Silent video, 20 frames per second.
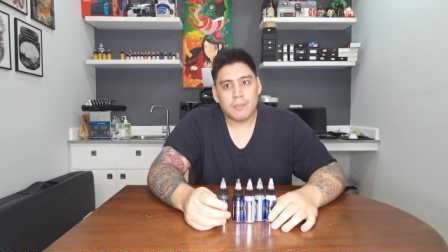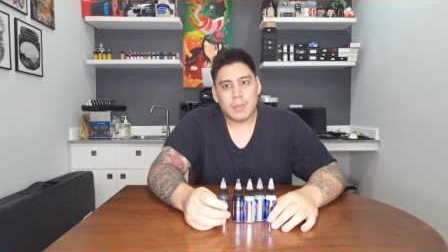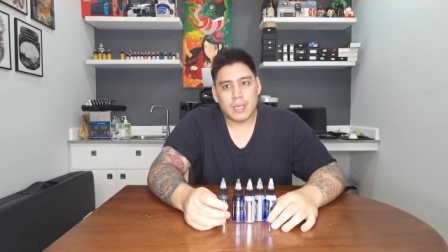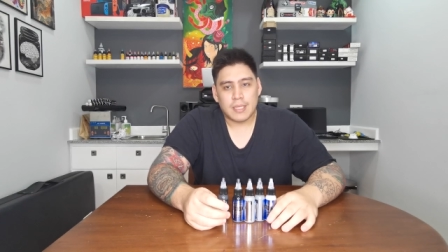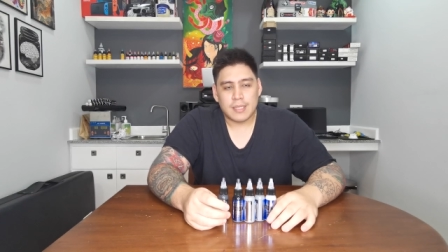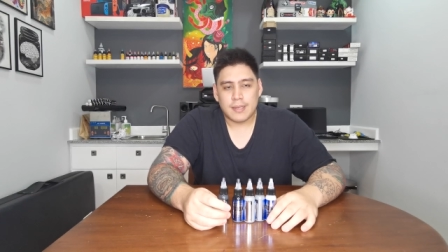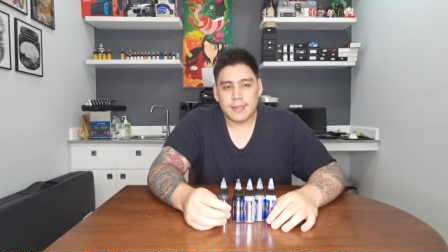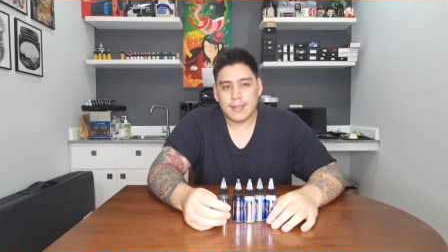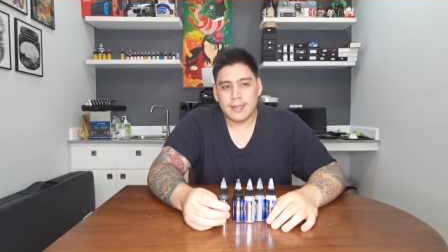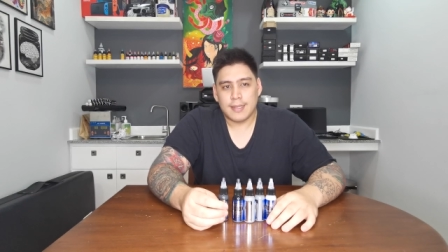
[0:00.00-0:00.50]

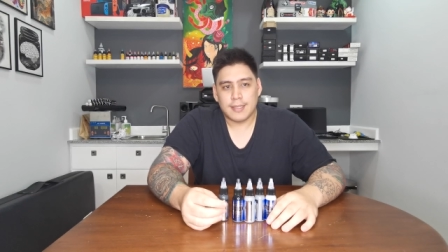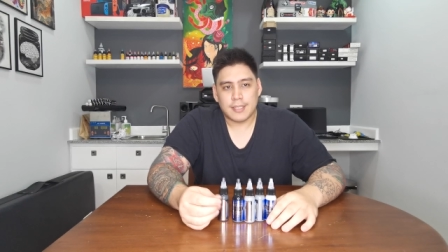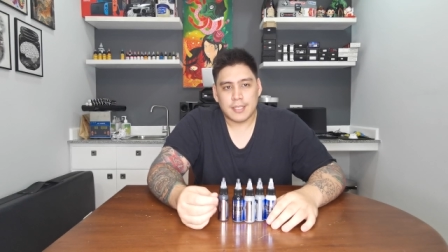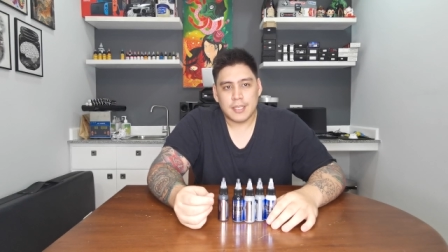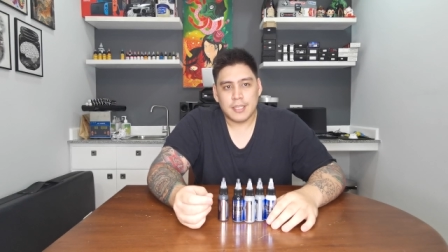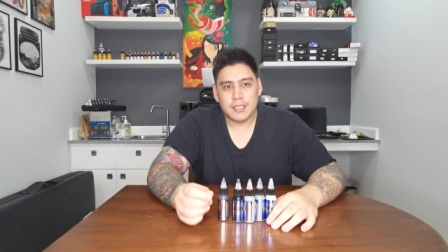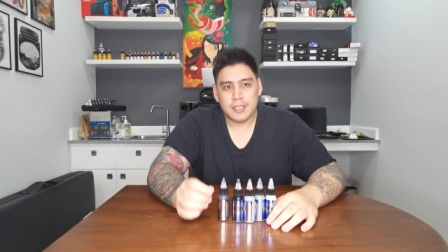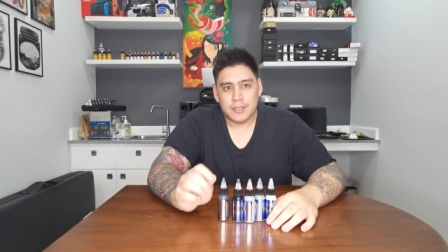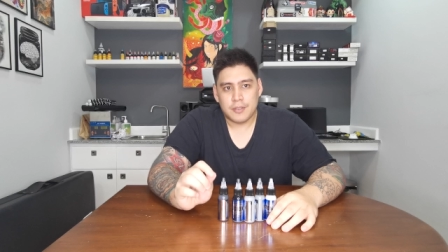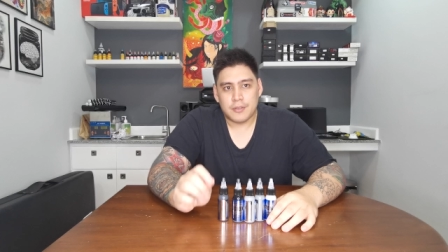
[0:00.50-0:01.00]
Basically, it's
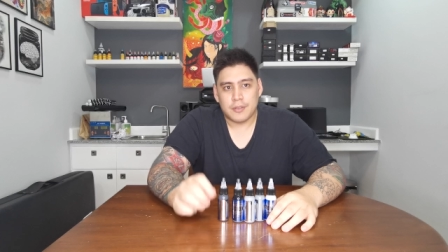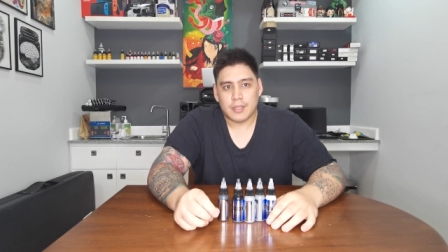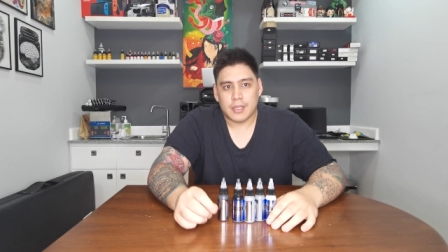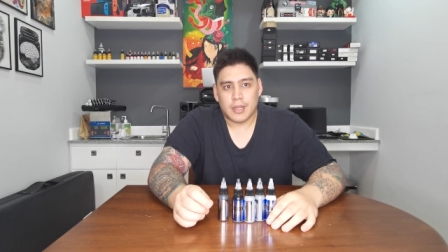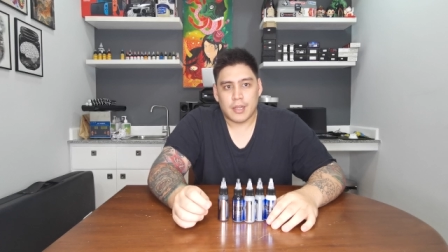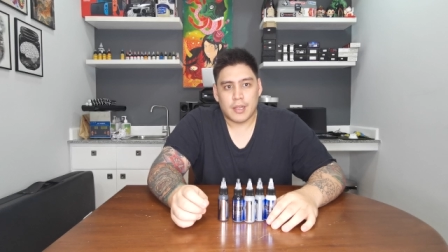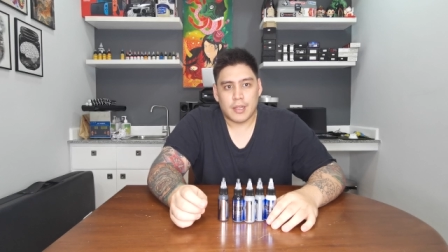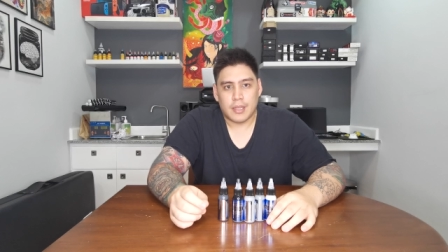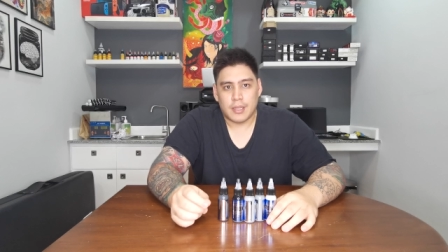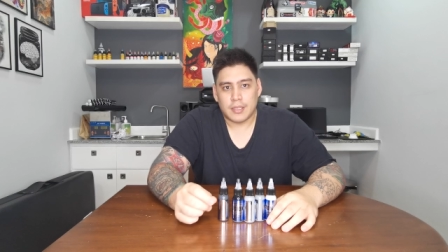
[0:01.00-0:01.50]
easy to
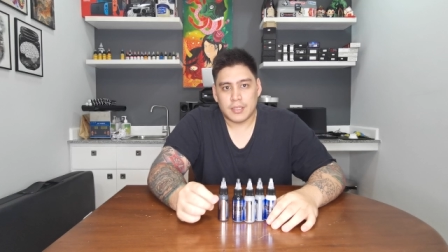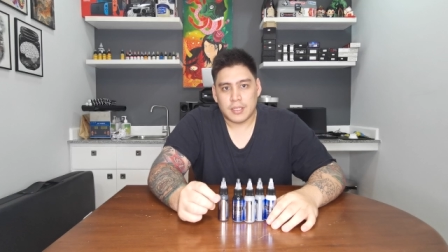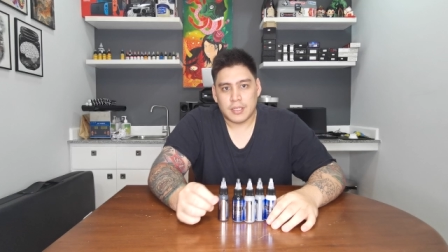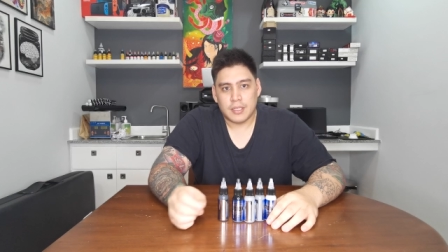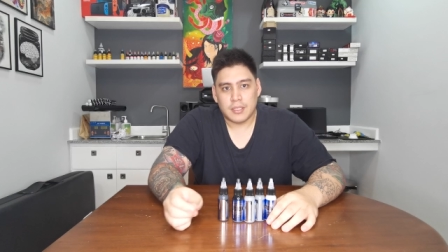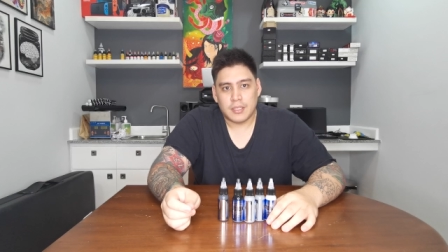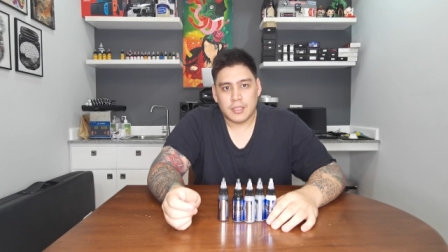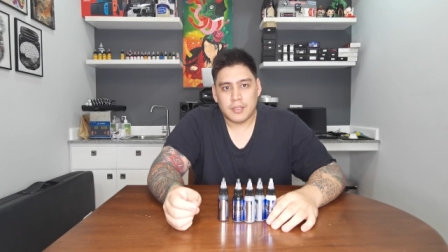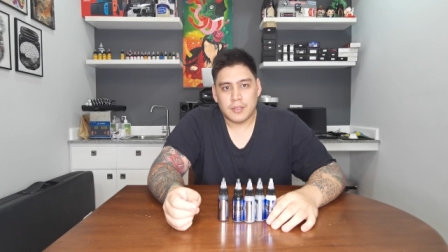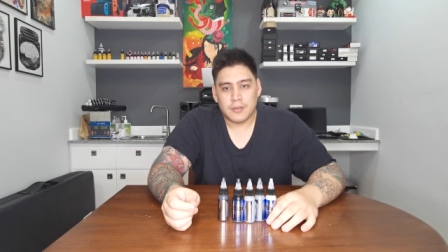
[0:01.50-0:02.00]
tell and it's
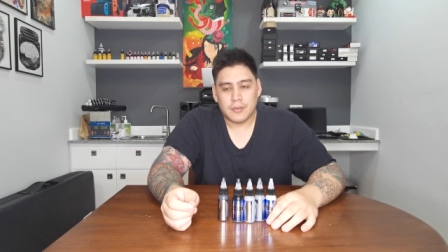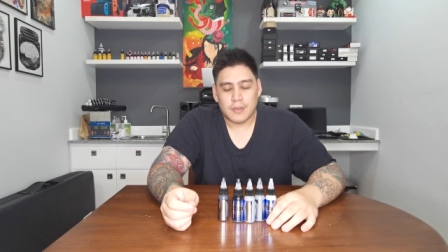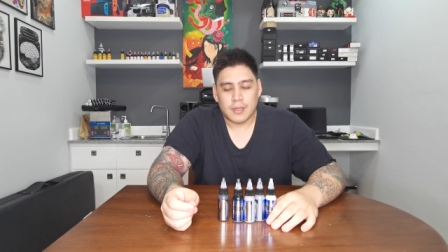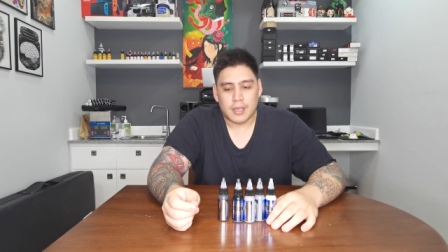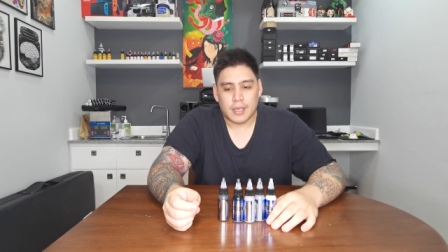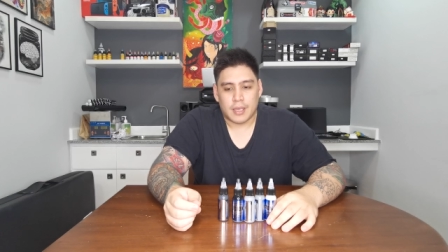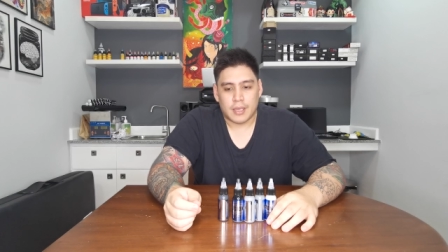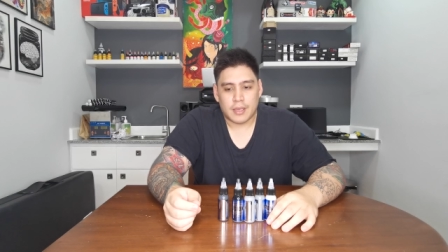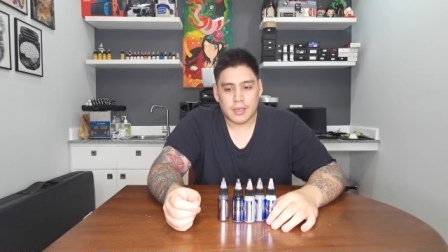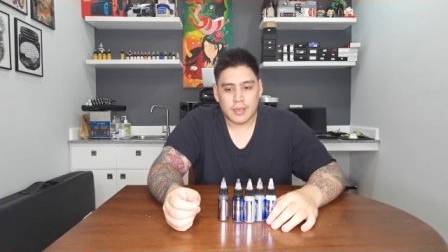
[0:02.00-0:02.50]
easy to
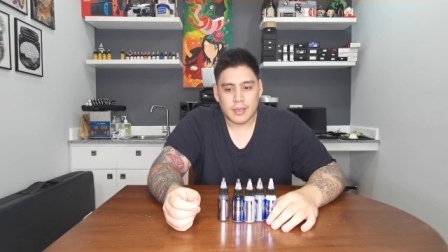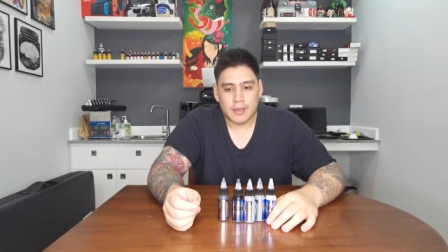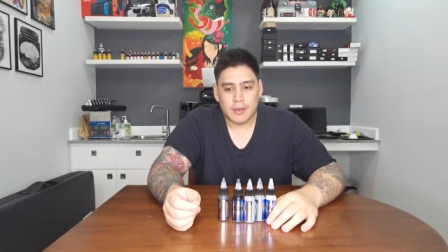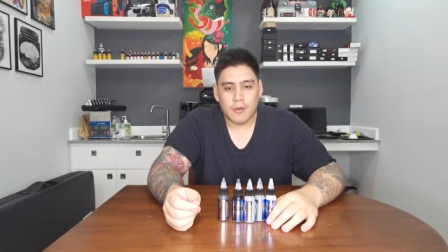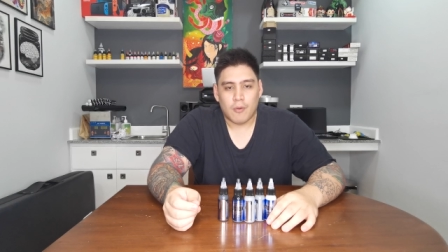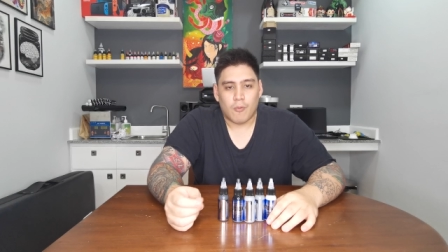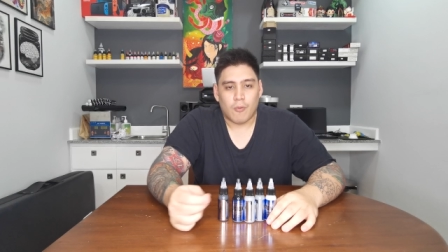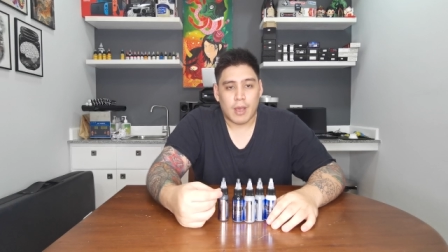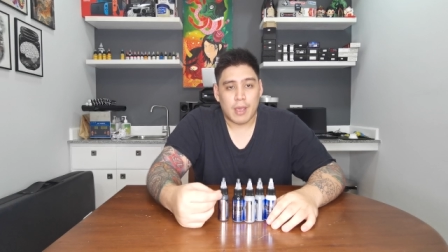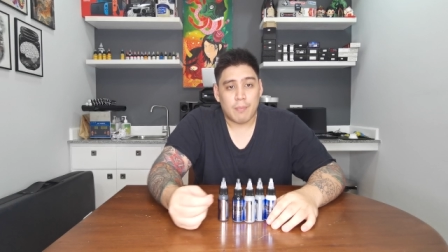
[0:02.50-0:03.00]
like
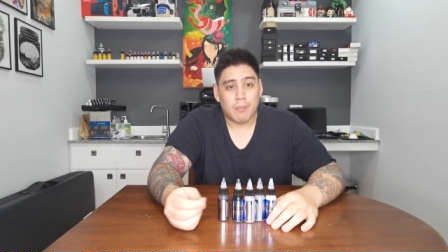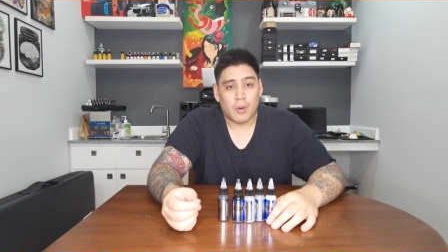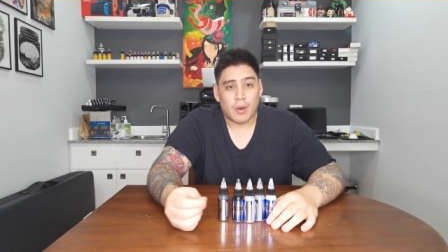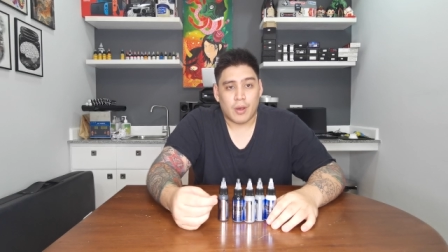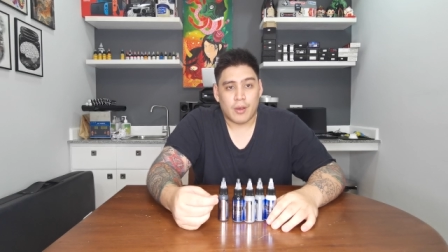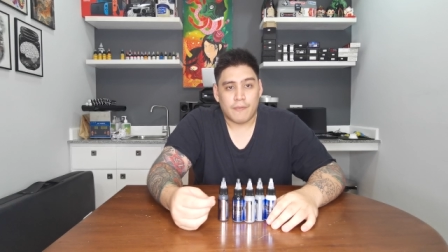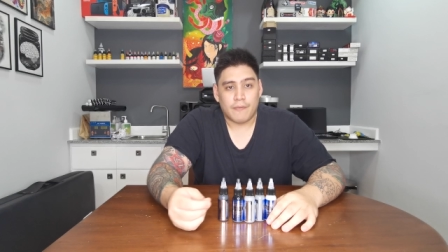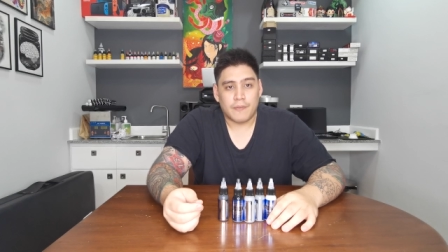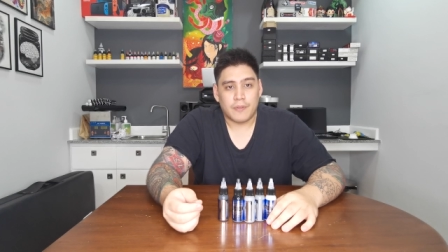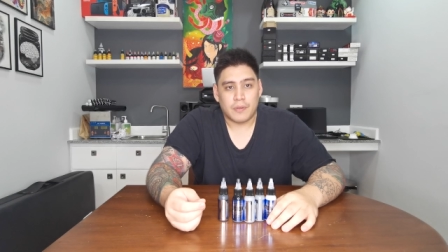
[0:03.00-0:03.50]
wipe
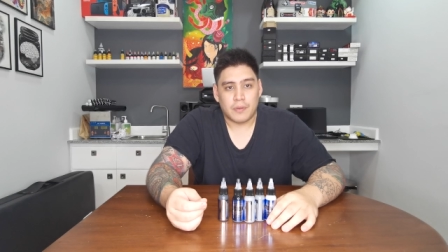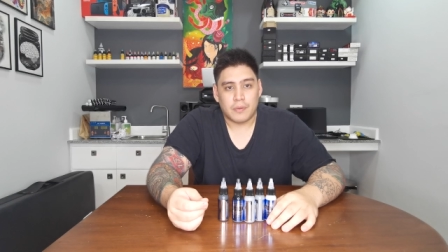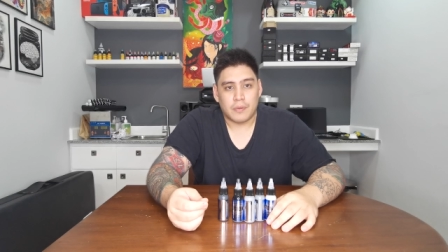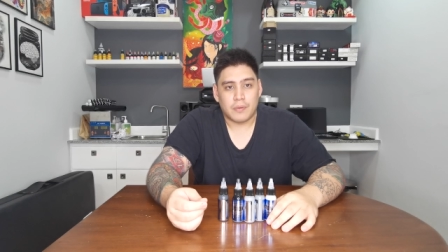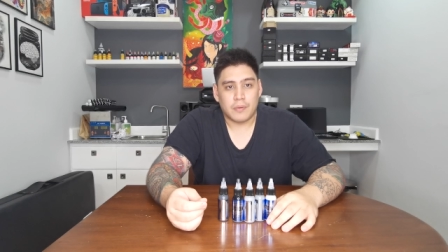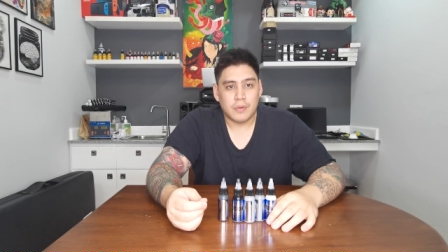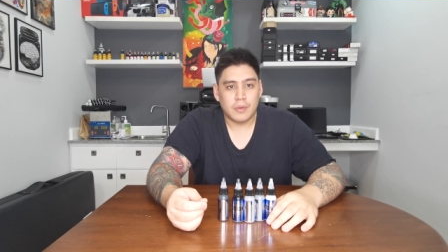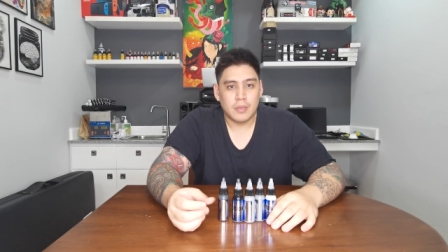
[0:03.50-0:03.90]
off too.